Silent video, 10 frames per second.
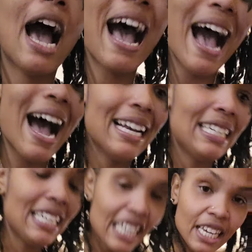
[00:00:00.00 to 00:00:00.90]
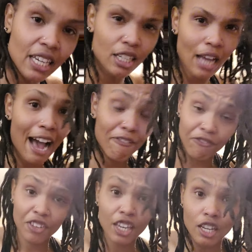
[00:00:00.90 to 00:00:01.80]
I, I need, I
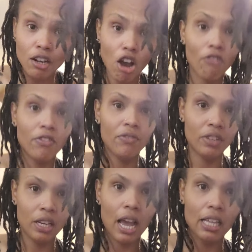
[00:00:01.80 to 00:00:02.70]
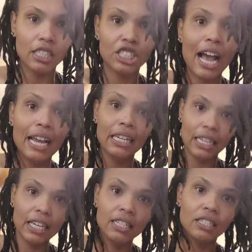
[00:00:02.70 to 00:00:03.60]
feed off of the knowledge. I
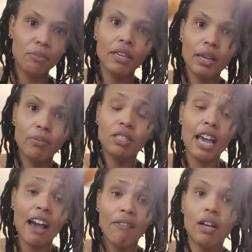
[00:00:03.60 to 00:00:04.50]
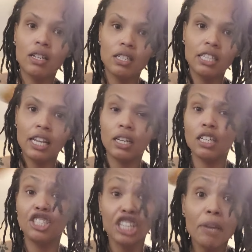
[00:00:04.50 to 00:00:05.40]
need to be able to have an
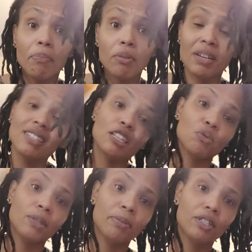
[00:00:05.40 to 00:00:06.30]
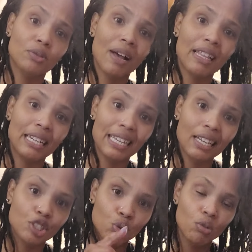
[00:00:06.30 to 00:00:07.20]
understanding deeper because that's what spirituality
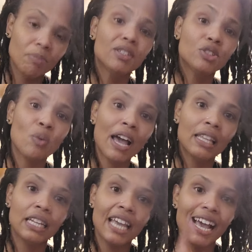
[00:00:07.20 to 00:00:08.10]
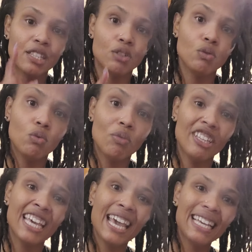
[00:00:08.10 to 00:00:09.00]
is. True spirituality has to do
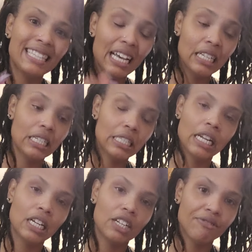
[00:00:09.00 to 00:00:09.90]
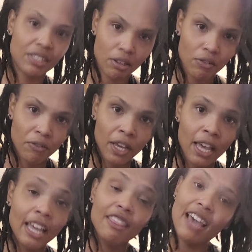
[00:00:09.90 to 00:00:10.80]
with the understanding of self.
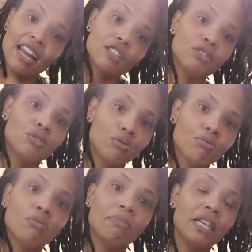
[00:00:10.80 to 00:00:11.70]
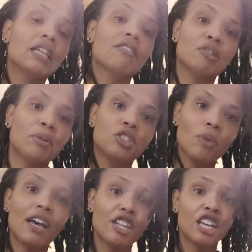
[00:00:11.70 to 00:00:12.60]
That is the true meaning of
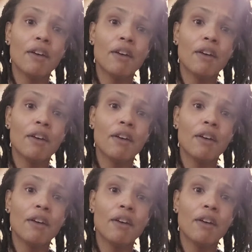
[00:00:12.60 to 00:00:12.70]
spirituality.